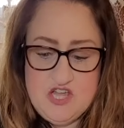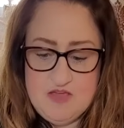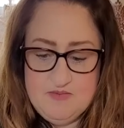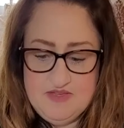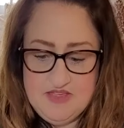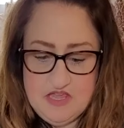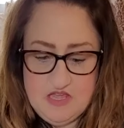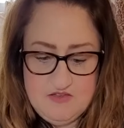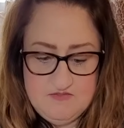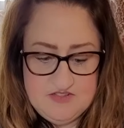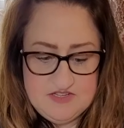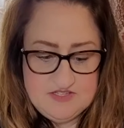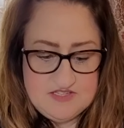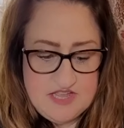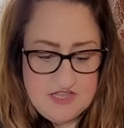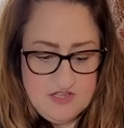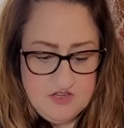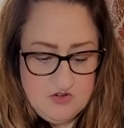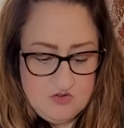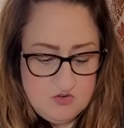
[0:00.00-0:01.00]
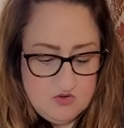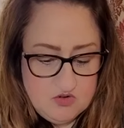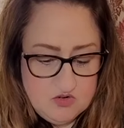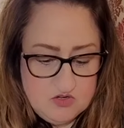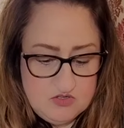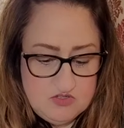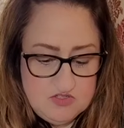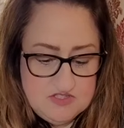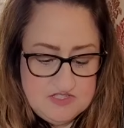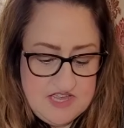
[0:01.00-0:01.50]
coming out of the second
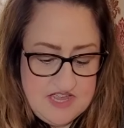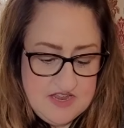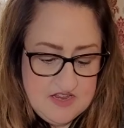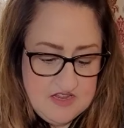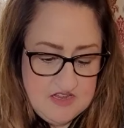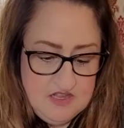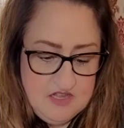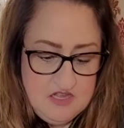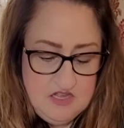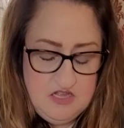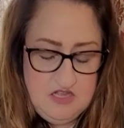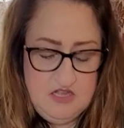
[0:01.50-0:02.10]
oracle deck.